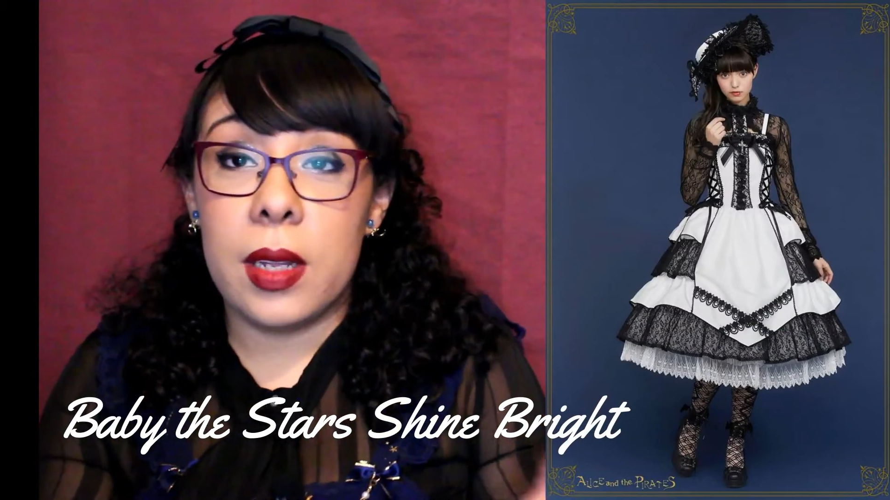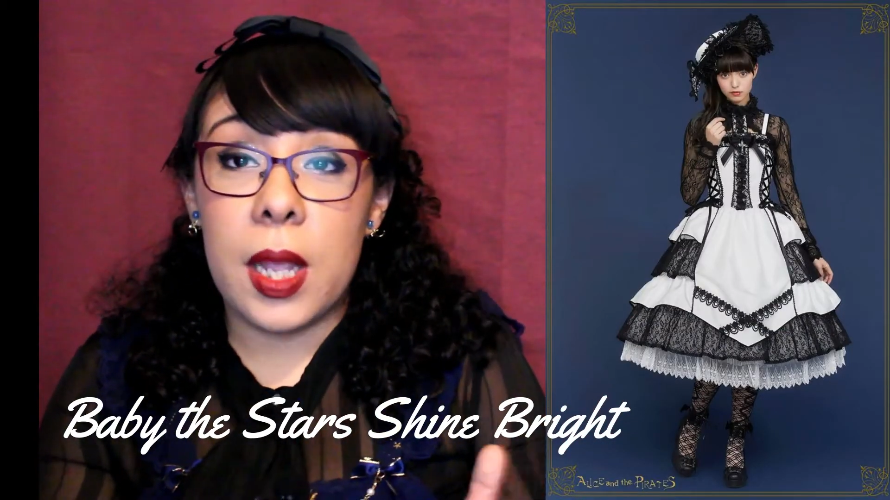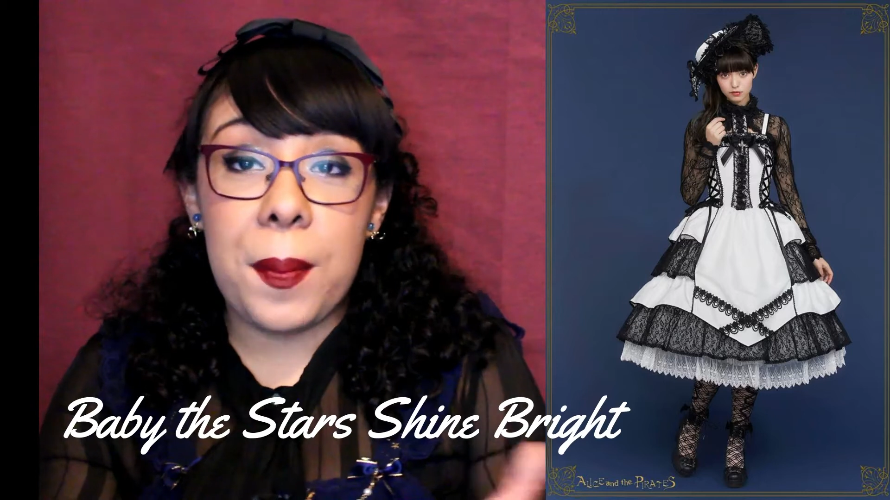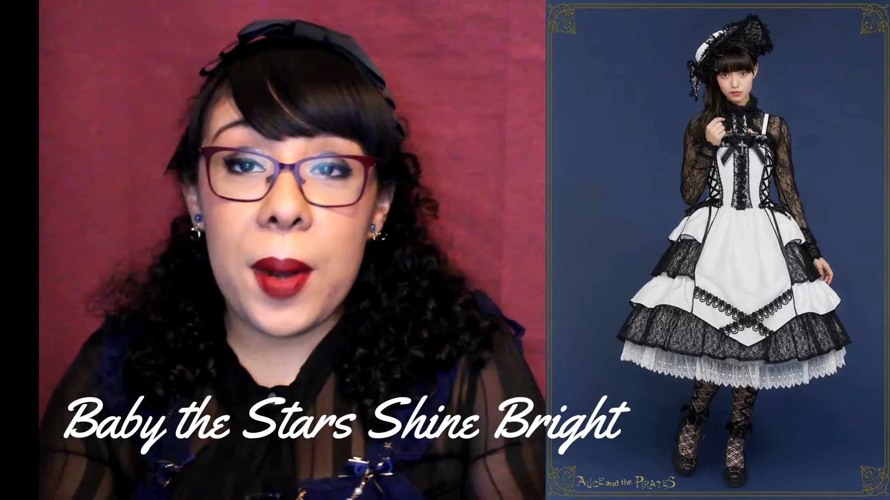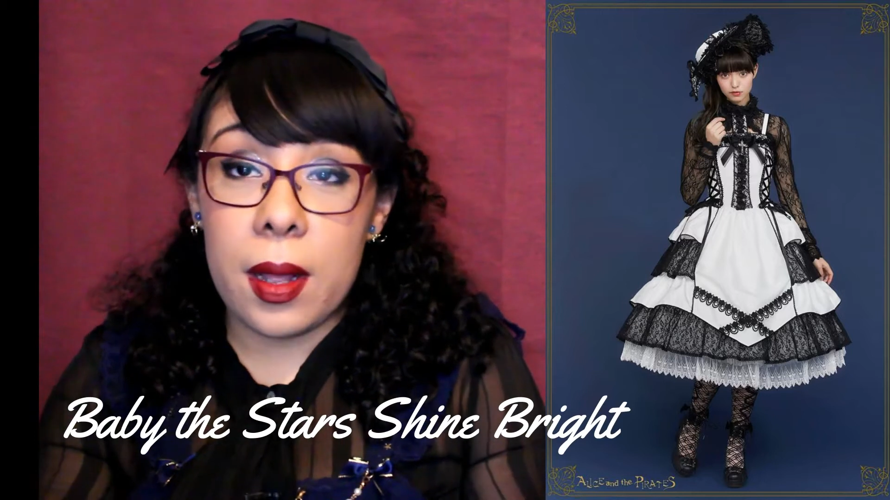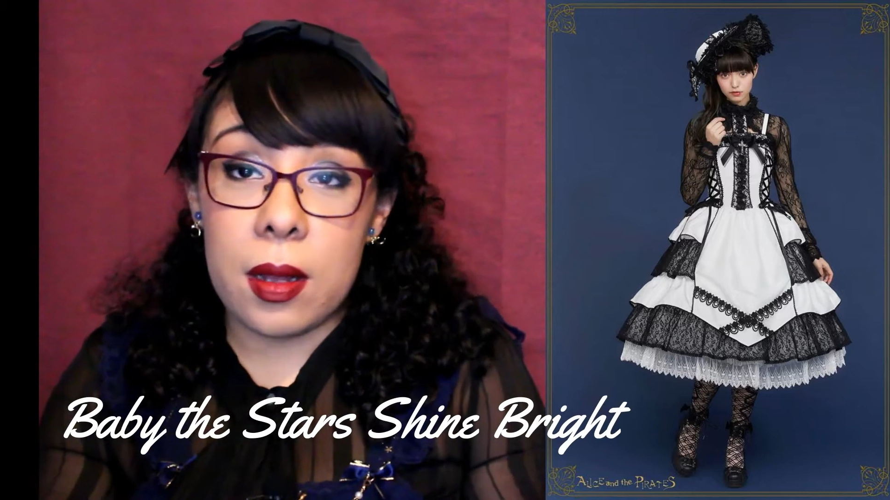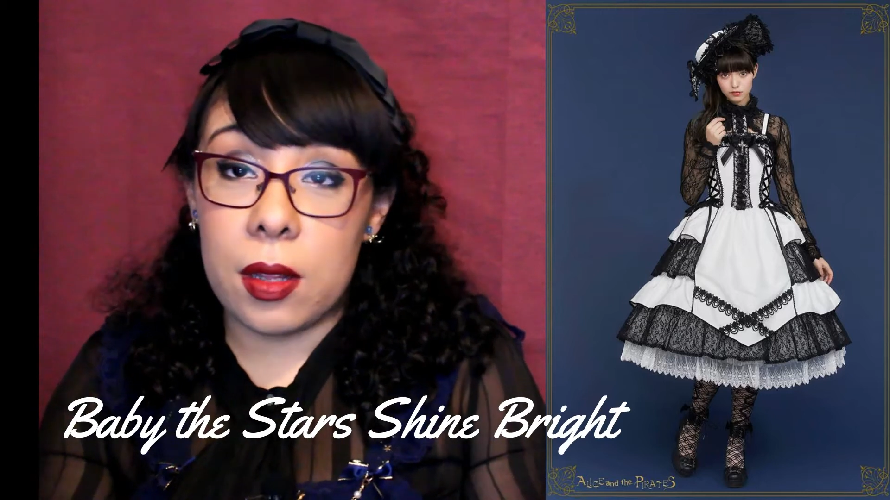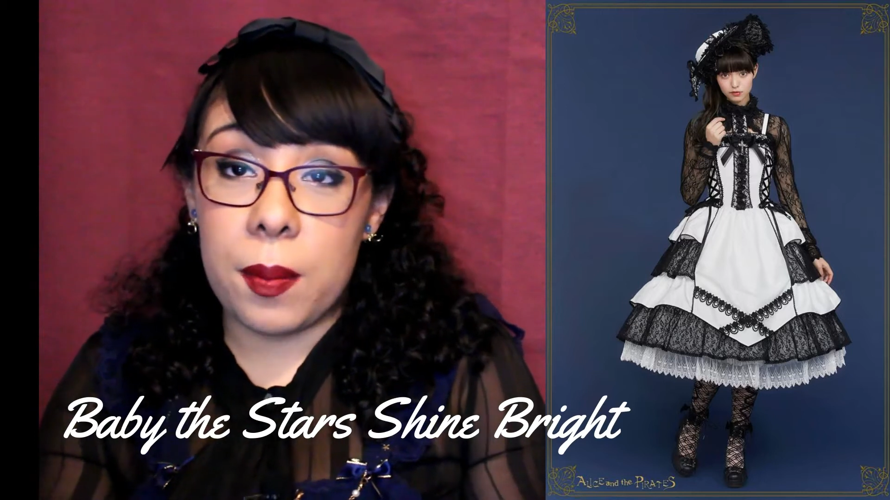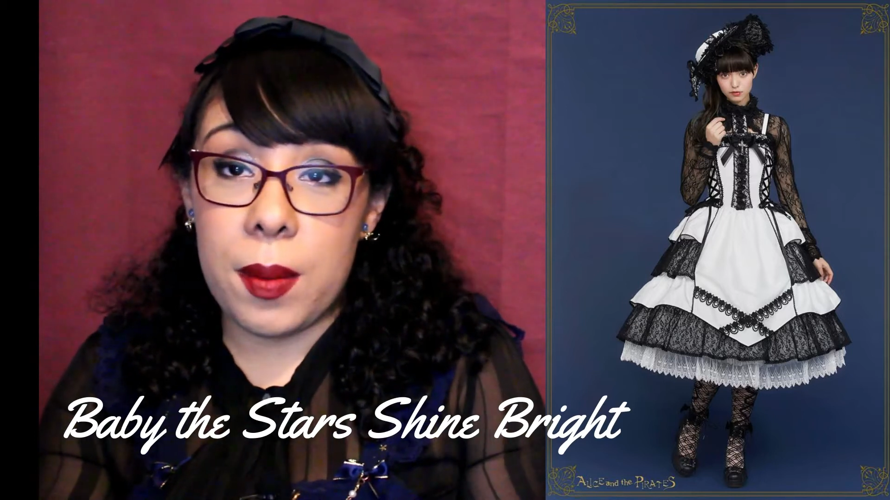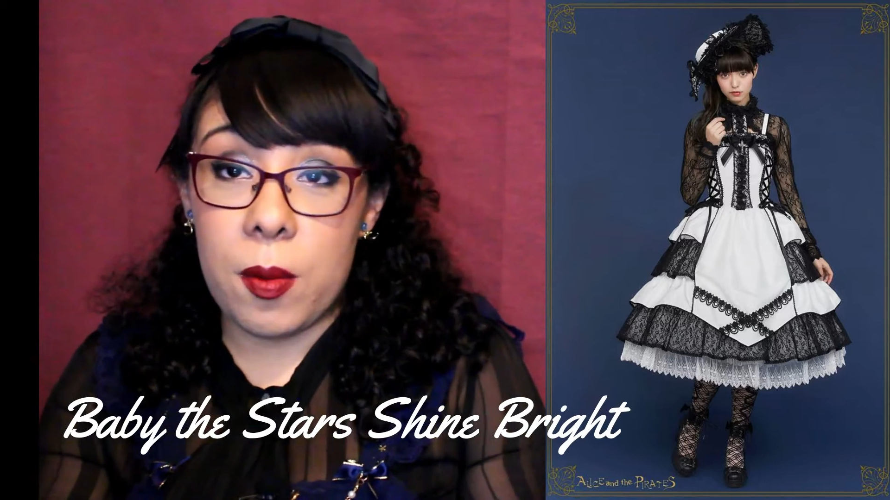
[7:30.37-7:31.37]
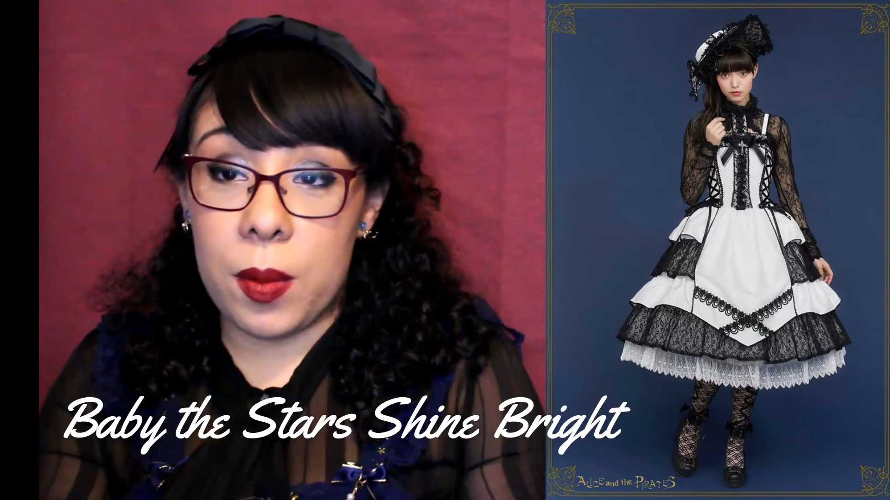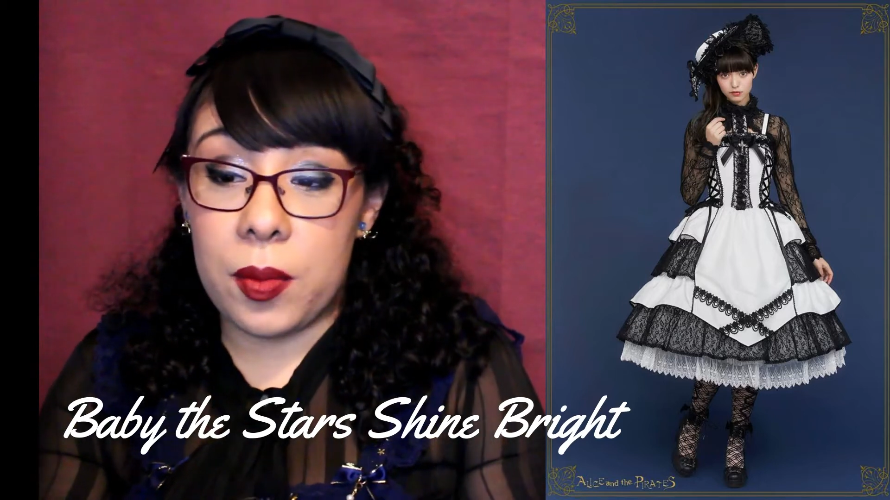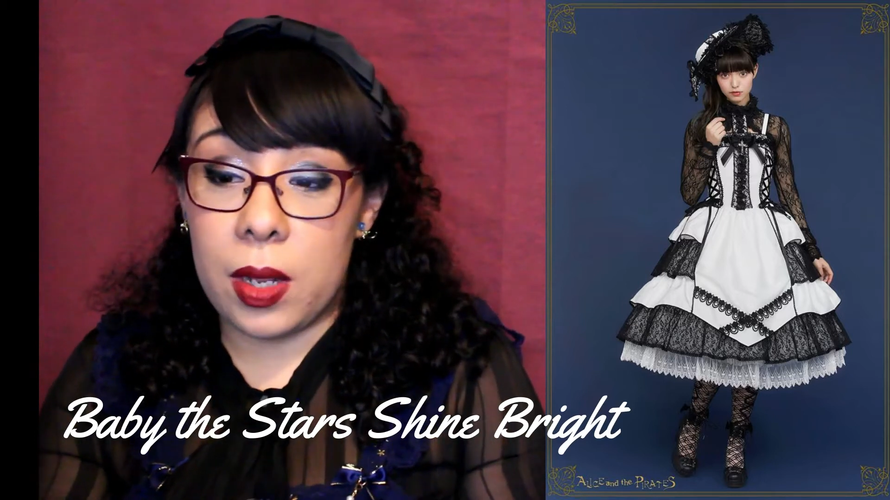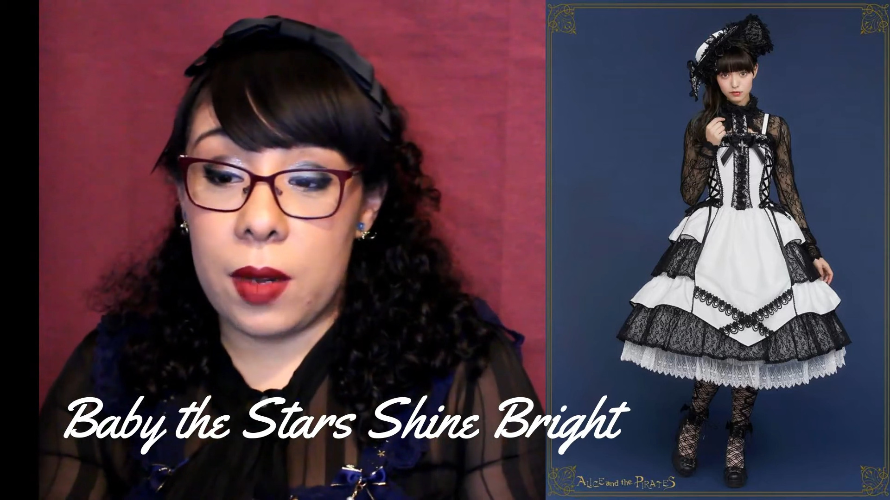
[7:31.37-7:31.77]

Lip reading: keep an eye on the baby website